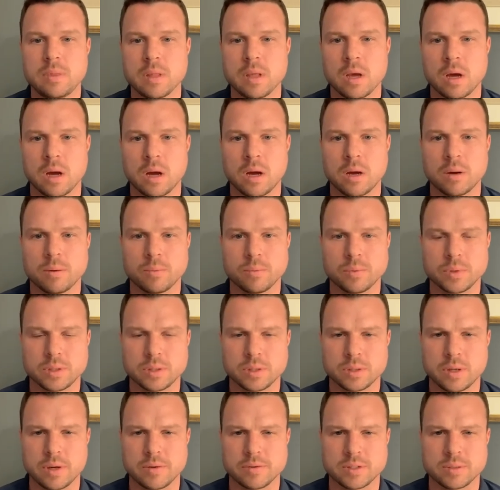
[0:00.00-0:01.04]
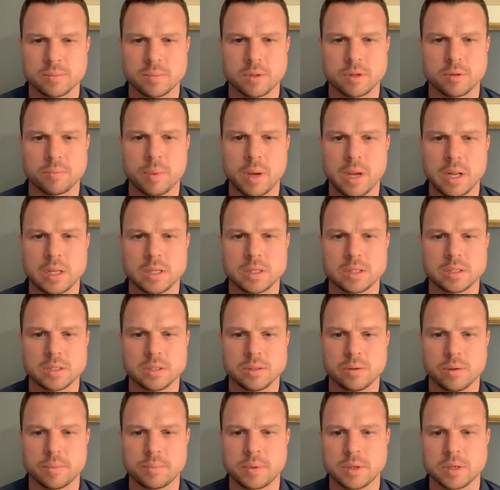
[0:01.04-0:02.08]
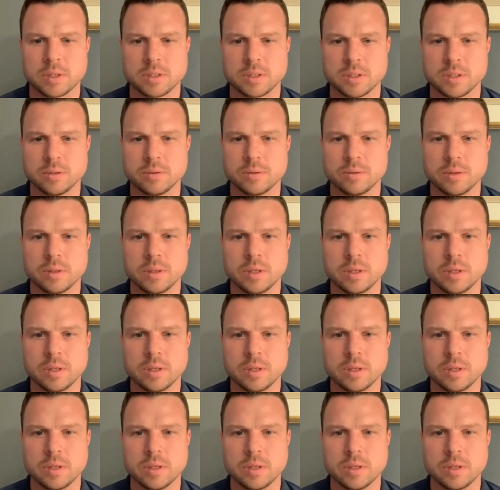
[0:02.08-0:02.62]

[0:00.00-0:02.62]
Uh, we have some other painting to do up there too.